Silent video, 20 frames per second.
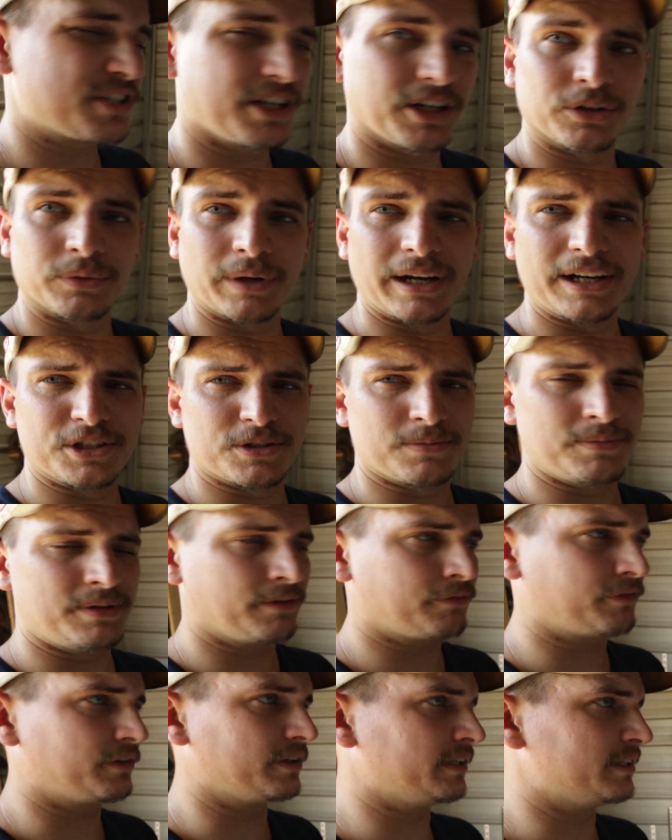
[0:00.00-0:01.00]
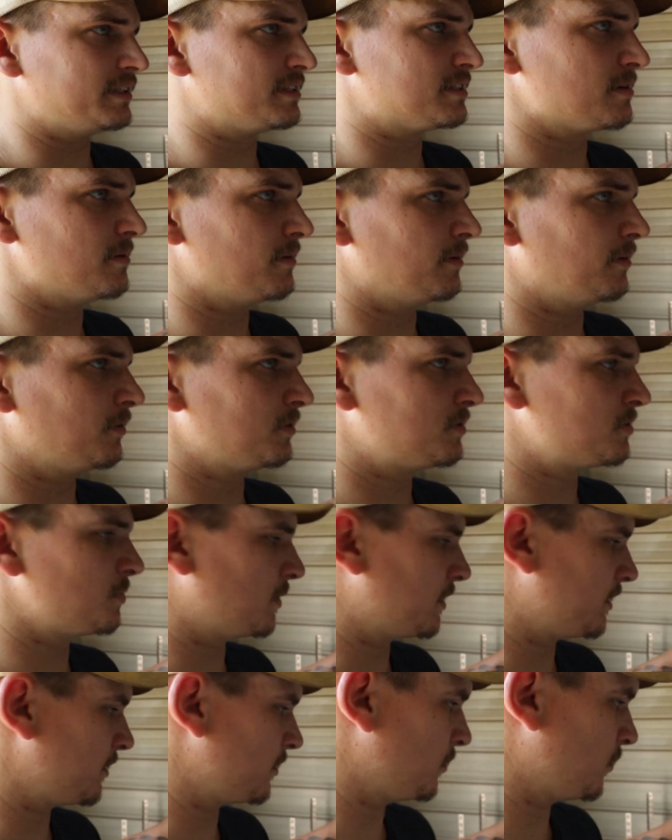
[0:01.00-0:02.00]
just gonna arrange them differently to
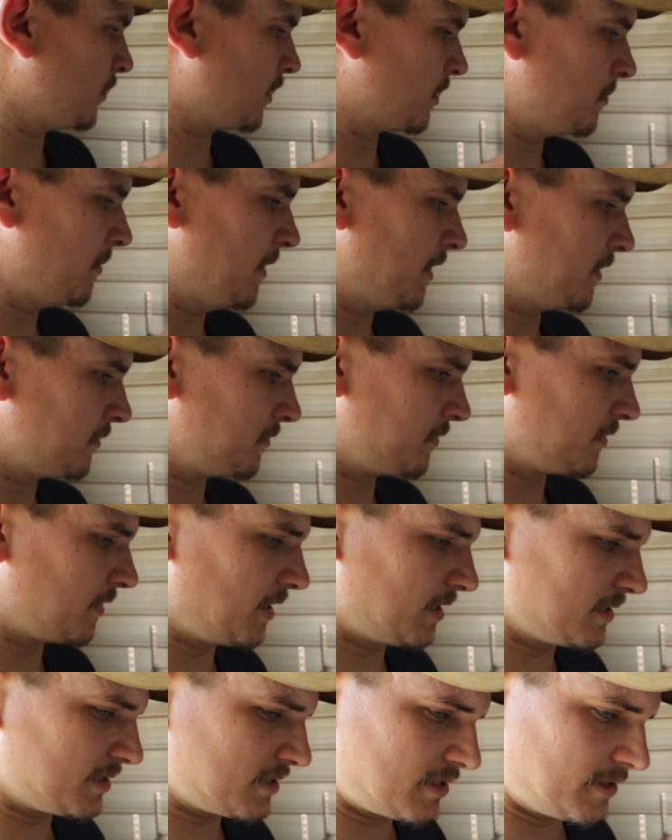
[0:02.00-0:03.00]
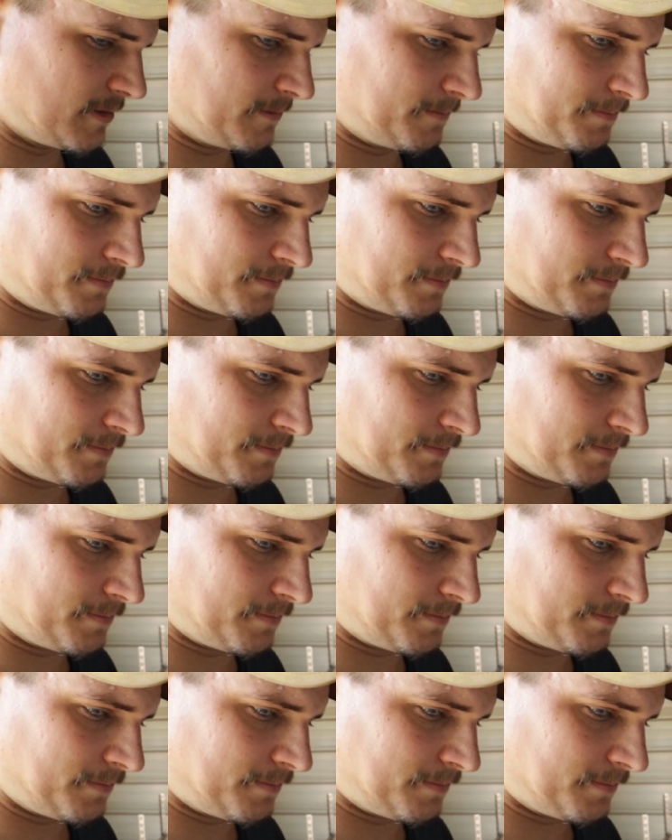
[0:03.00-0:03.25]
where it'll work better for us.